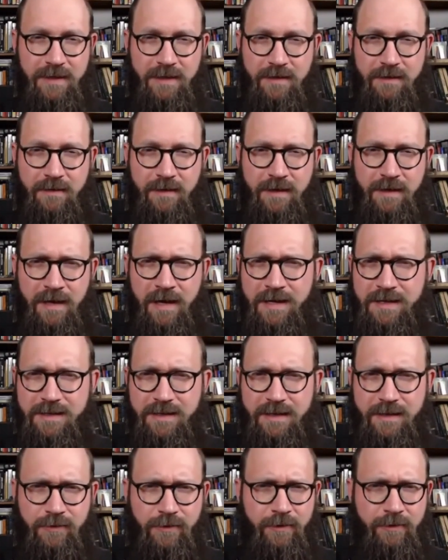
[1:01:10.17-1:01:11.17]
as an, a
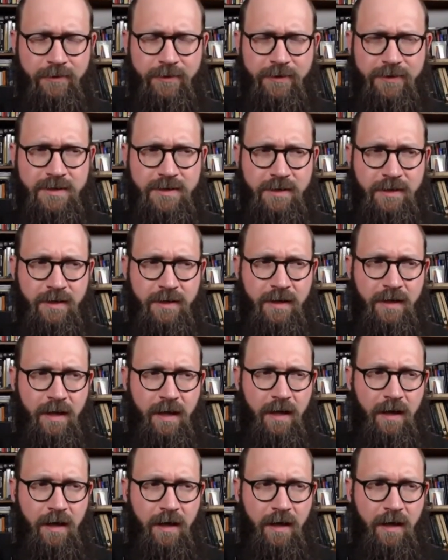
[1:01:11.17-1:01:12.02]
Gnostic or a Christian,